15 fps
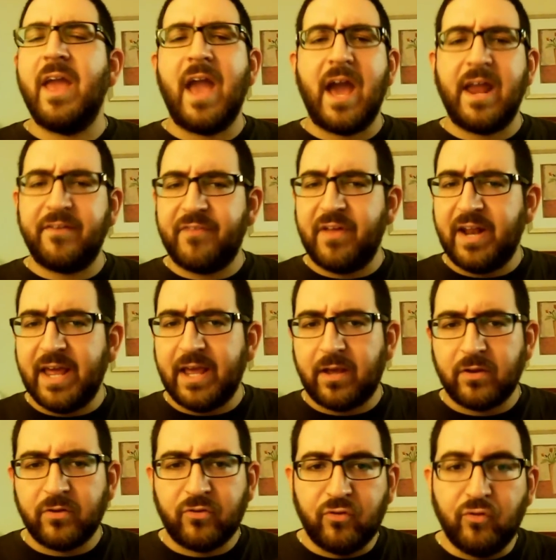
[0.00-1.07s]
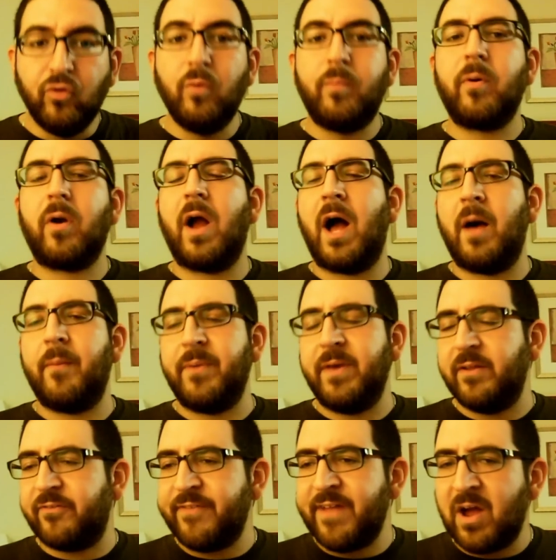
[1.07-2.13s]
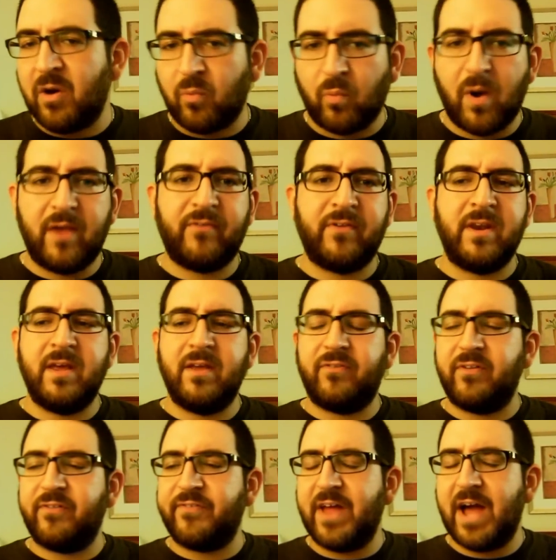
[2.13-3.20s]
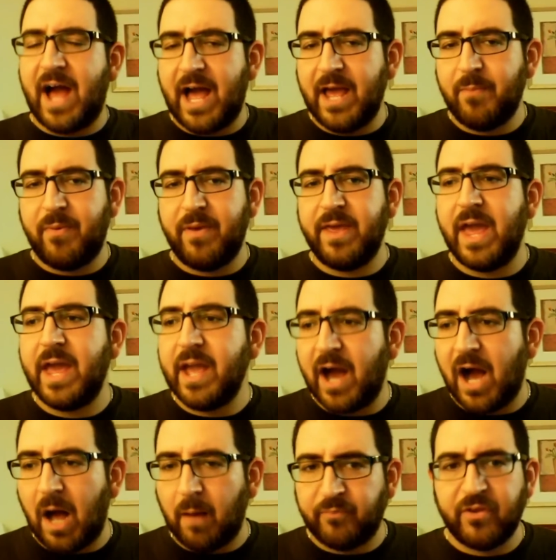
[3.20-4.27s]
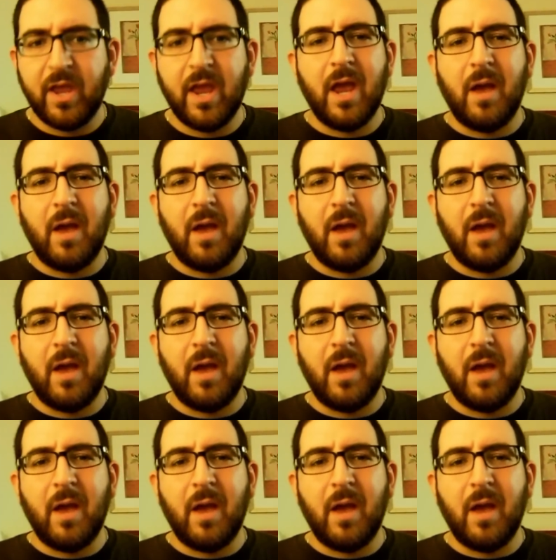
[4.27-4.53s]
And it's not like super hoppy, it's not resinous, it's not IPA hops,